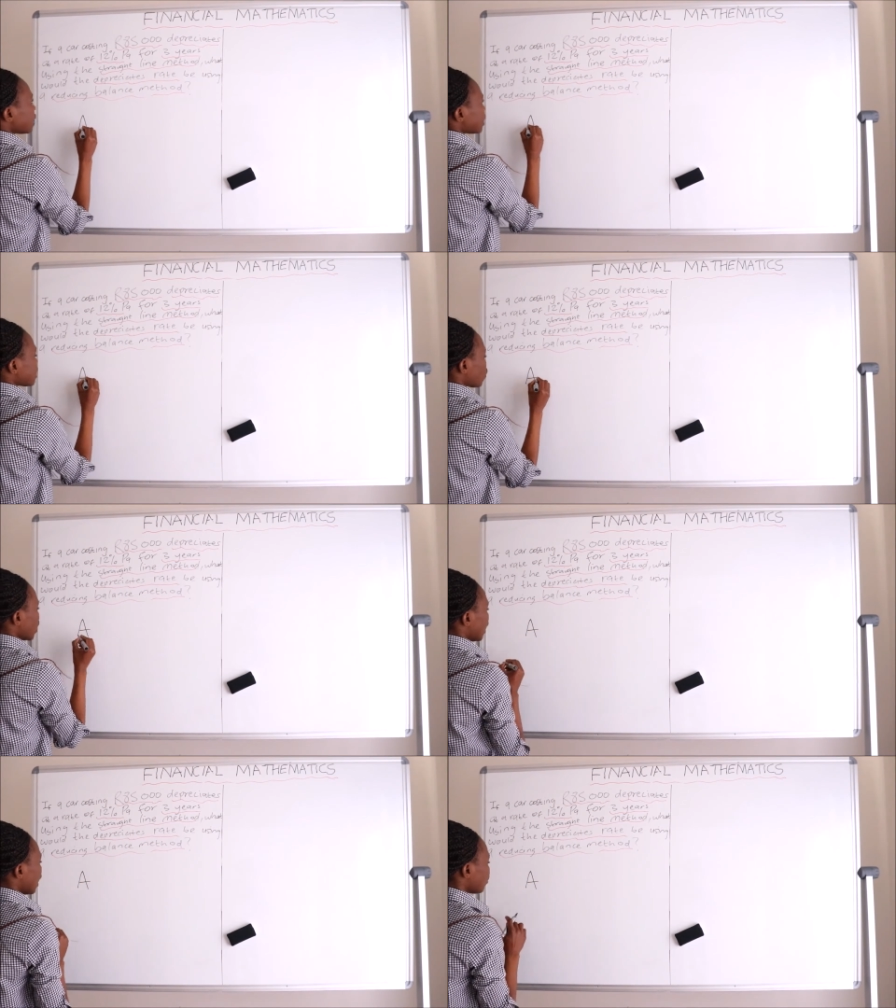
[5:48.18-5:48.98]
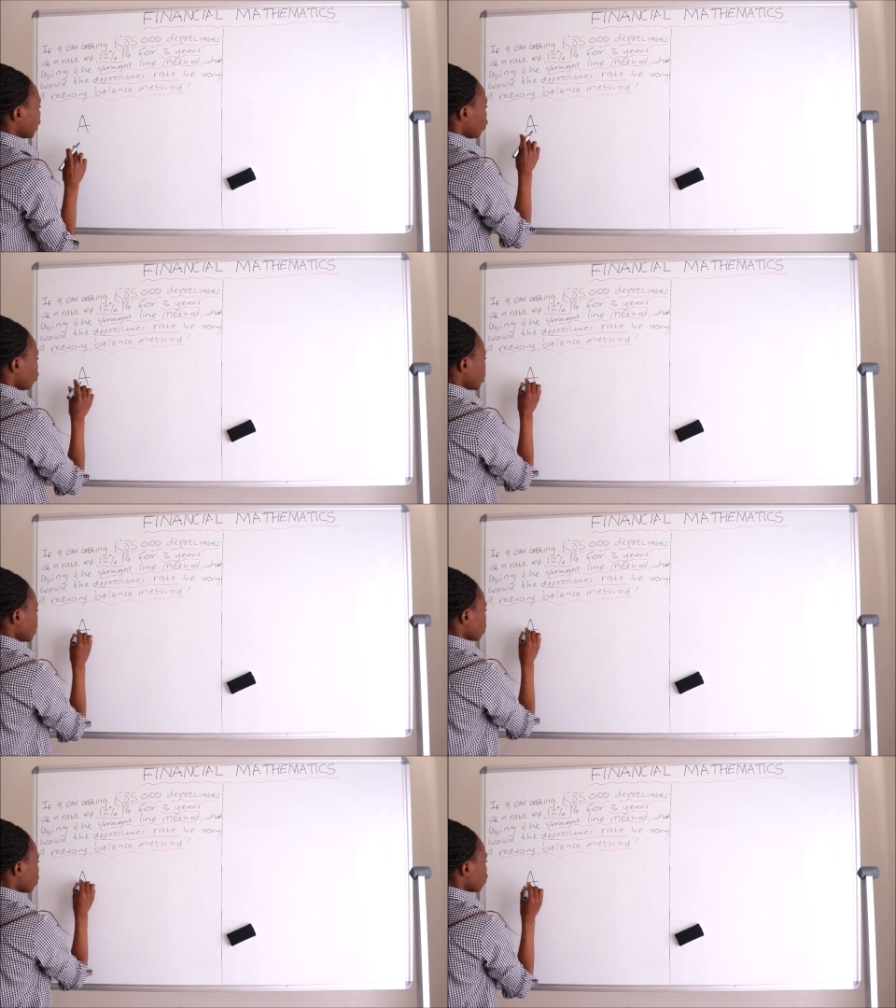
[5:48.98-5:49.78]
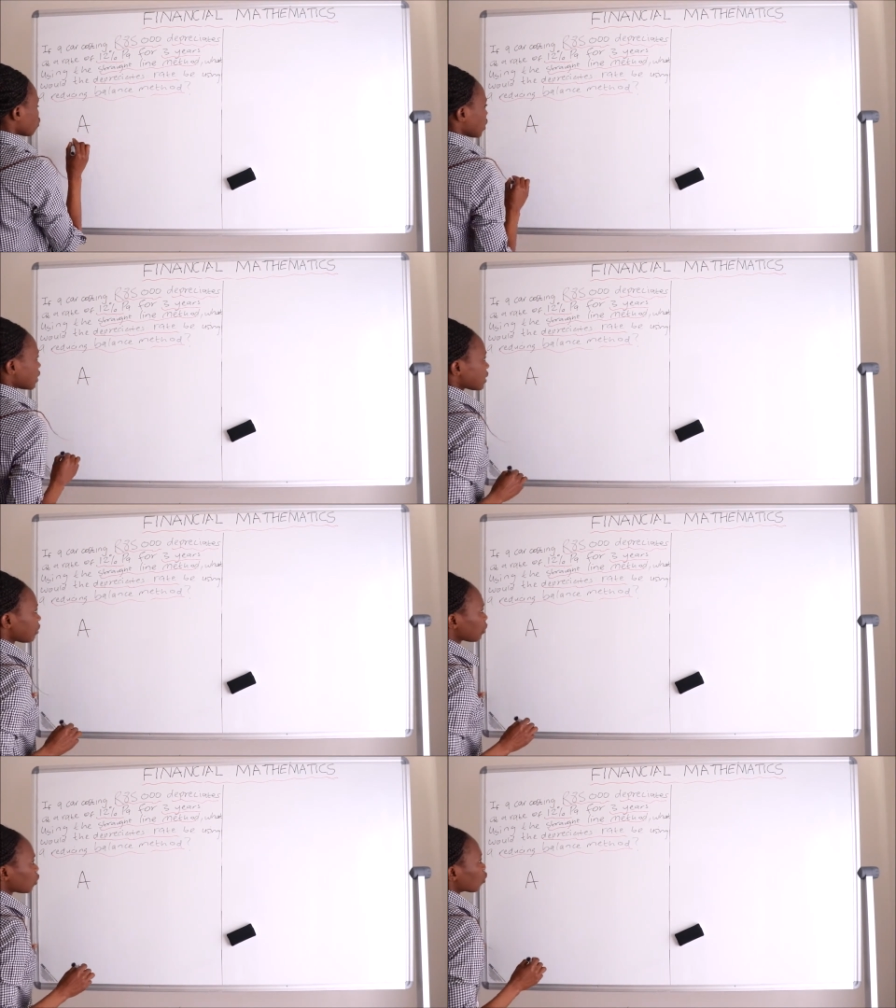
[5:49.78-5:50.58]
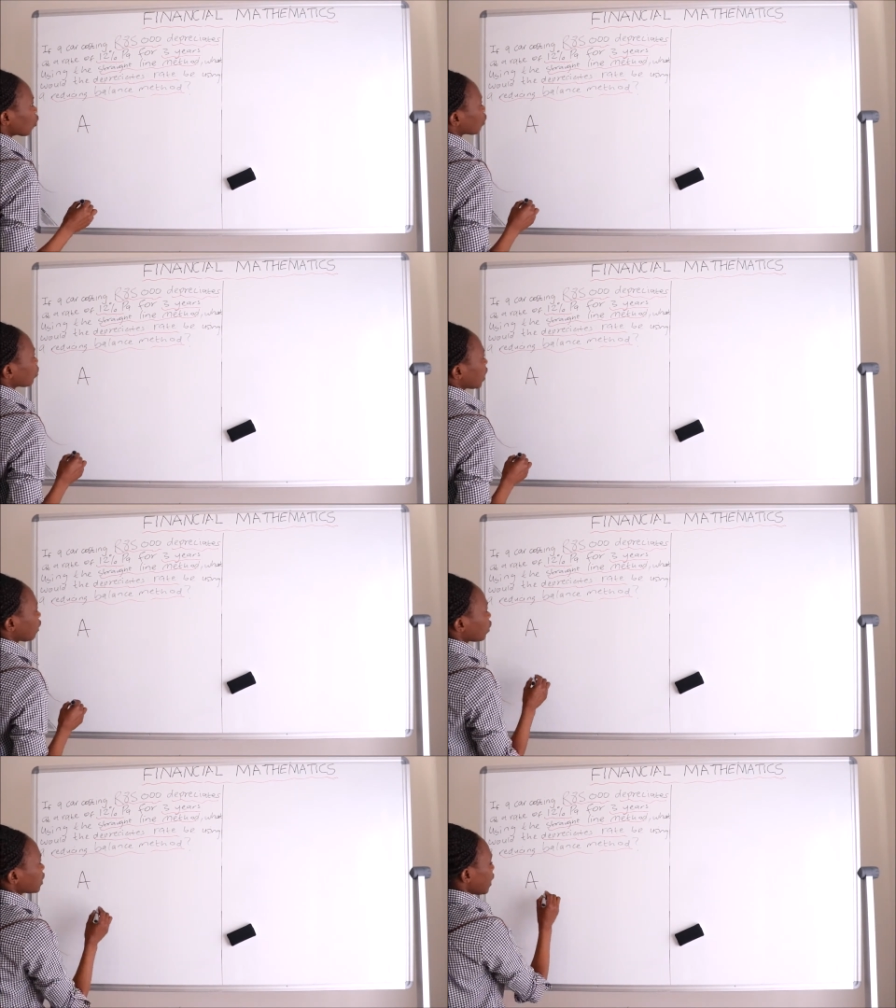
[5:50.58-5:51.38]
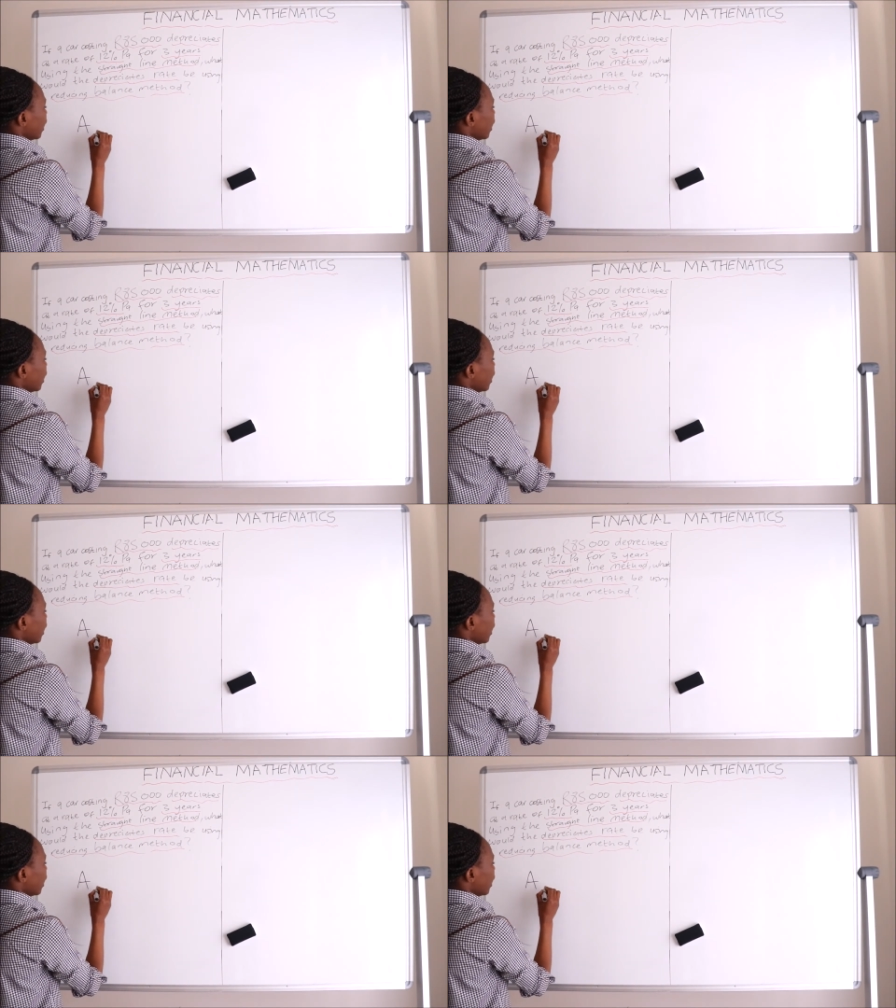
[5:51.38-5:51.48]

the straight line method, which is also the simple growth method.